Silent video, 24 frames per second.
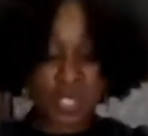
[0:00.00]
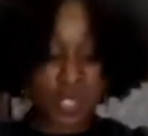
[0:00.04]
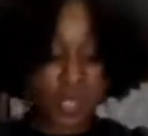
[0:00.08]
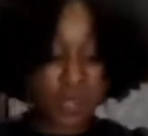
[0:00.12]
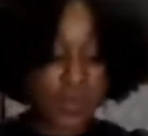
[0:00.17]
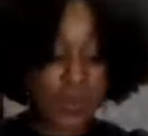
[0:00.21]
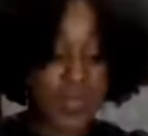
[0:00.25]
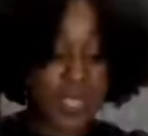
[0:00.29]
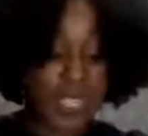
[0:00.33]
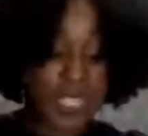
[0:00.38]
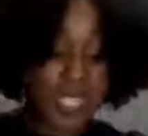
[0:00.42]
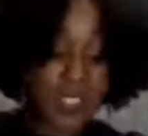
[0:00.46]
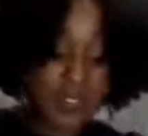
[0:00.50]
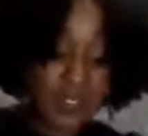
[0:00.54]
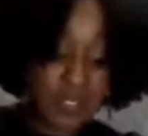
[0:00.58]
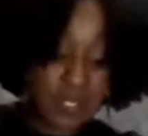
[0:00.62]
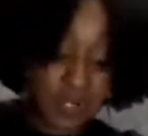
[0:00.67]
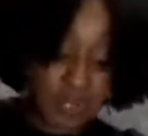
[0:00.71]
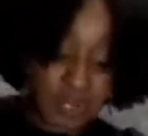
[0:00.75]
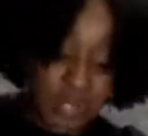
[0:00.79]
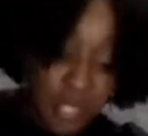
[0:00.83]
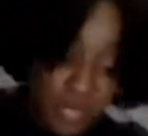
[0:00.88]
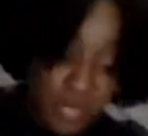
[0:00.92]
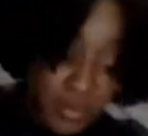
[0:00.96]
So
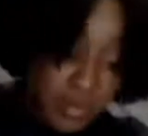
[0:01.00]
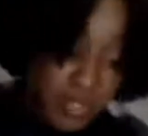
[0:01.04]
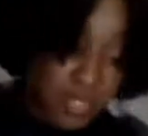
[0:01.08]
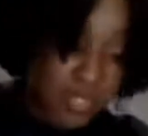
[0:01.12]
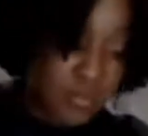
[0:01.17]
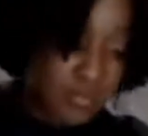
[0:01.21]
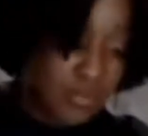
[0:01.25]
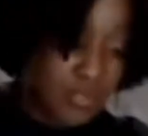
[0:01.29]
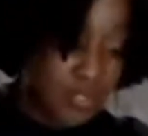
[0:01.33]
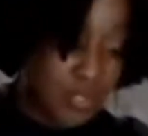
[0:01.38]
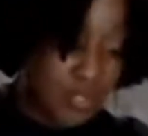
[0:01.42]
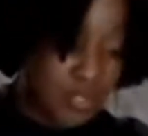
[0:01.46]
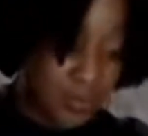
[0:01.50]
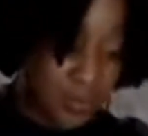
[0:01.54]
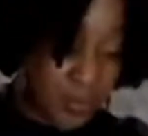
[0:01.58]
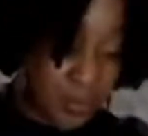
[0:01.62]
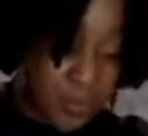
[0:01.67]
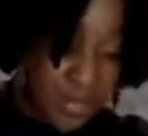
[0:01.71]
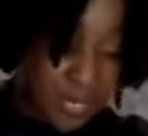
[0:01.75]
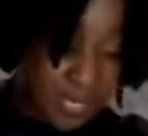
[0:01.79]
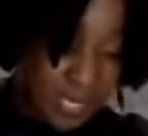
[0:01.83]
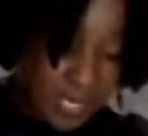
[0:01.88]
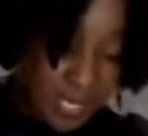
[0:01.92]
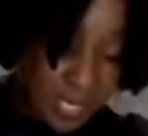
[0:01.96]
if you do use
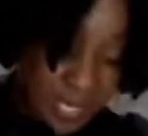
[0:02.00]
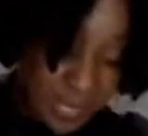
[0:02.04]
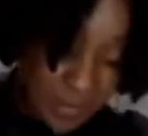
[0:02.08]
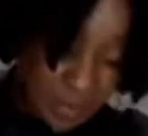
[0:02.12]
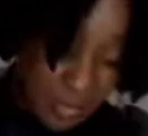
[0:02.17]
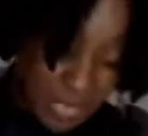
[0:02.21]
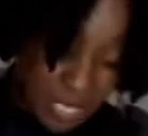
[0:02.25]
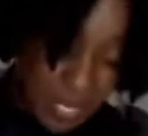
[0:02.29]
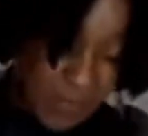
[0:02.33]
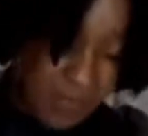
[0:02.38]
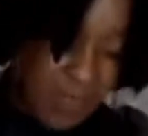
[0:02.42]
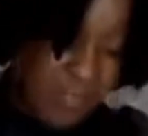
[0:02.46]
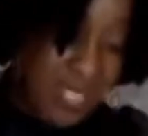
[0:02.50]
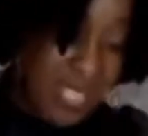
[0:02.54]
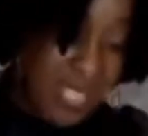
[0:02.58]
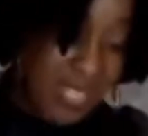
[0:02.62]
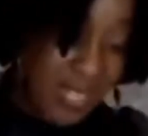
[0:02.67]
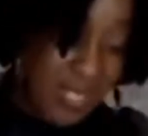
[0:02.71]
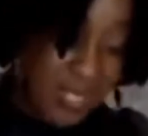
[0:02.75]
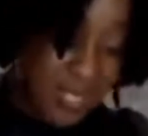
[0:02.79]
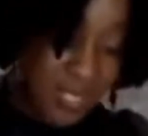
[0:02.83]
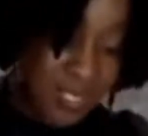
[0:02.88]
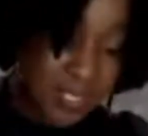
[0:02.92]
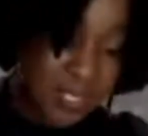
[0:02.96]
turmeric, it'll give you
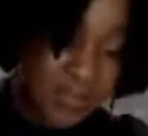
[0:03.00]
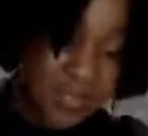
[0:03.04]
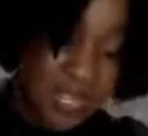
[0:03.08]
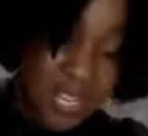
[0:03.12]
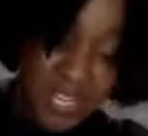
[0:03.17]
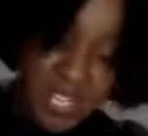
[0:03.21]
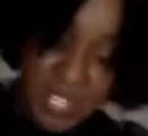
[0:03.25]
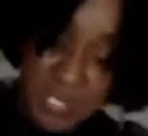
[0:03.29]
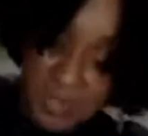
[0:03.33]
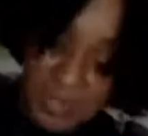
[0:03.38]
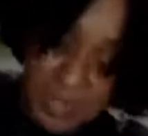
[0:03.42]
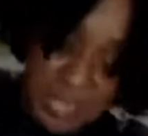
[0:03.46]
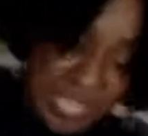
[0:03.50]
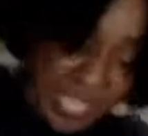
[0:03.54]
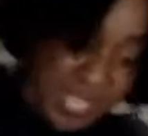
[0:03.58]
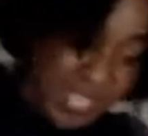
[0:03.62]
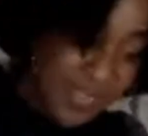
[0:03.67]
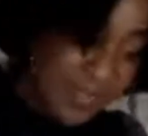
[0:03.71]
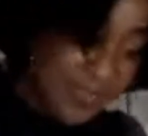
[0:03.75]
that color and you'll